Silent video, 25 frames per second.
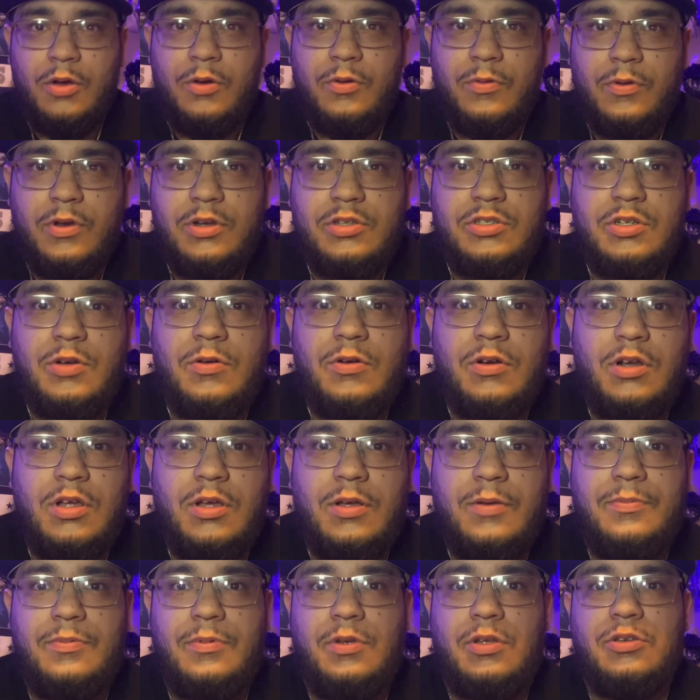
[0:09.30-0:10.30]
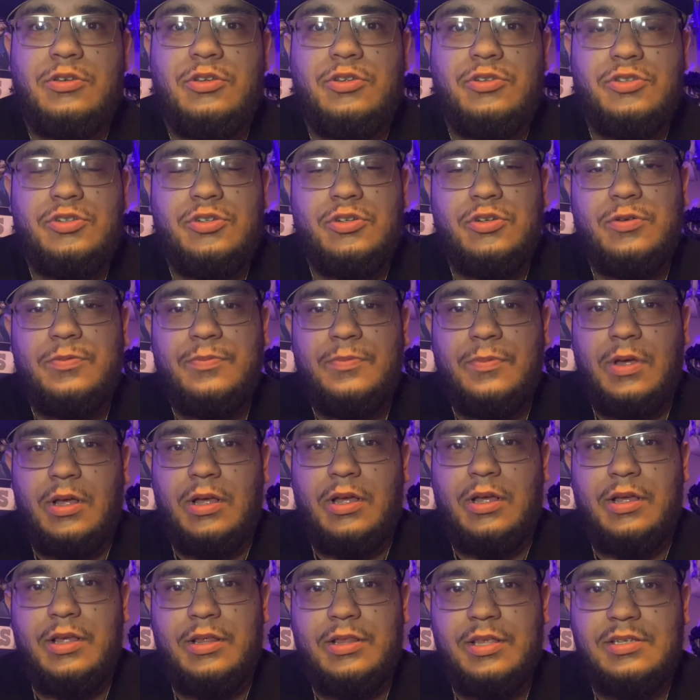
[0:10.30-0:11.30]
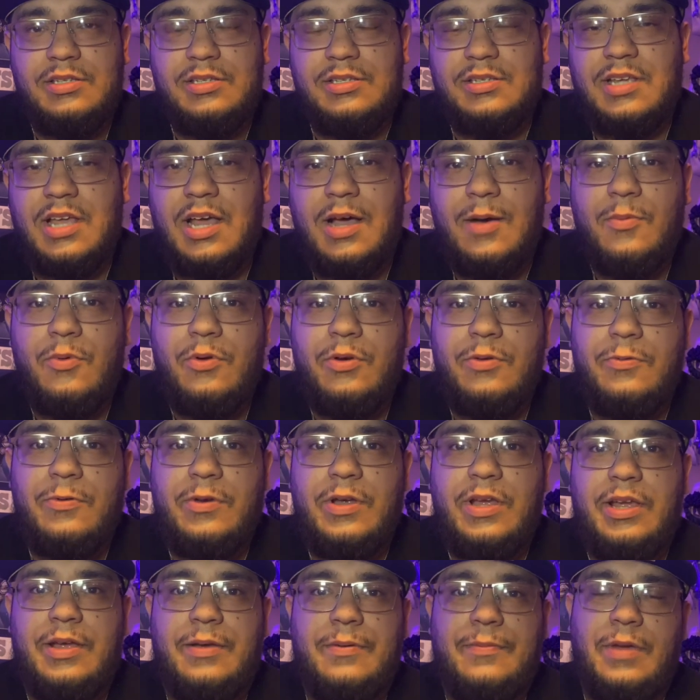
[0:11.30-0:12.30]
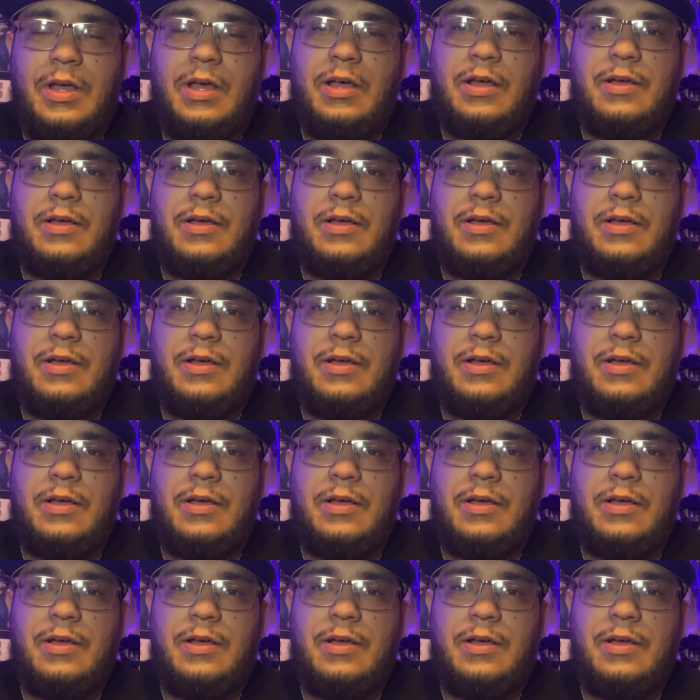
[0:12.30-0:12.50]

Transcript: What is going off on YouTube? This is Cowboy Rick